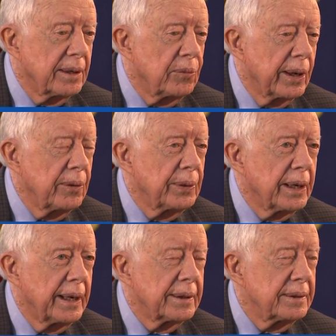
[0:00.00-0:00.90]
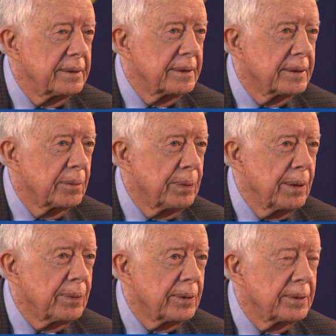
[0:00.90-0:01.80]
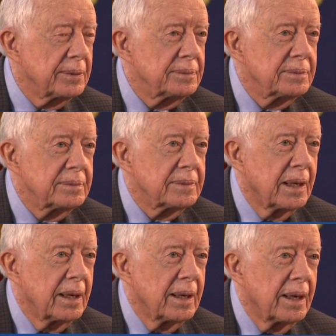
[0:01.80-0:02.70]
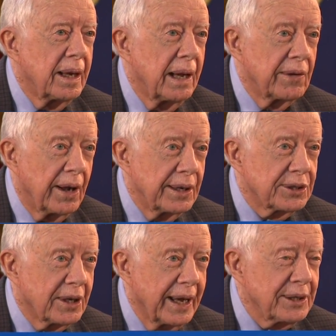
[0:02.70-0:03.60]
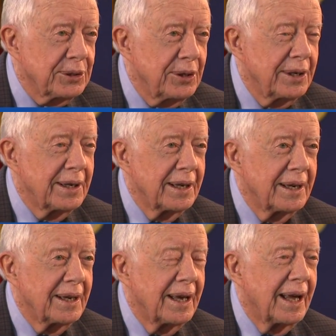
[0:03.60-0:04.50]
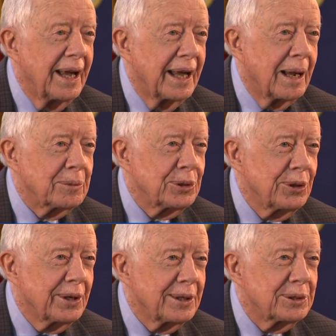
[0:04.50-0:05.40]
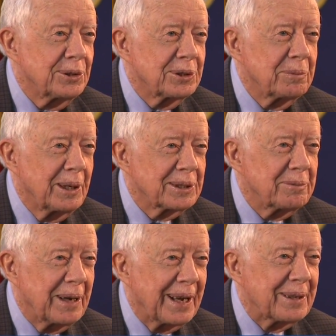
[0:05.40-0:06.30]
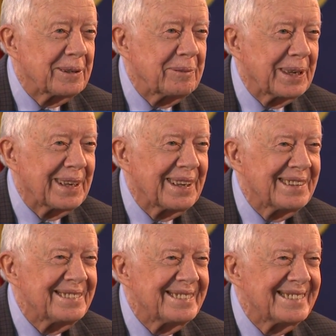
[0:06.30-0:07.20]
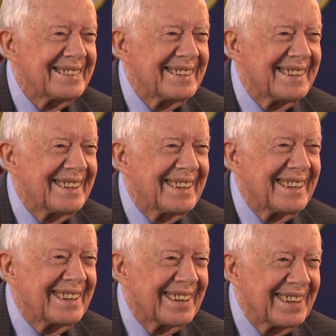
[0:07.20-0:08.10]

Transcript: then, why don't we let the people have an honest election? And I'm sure they'll choose the best man to be the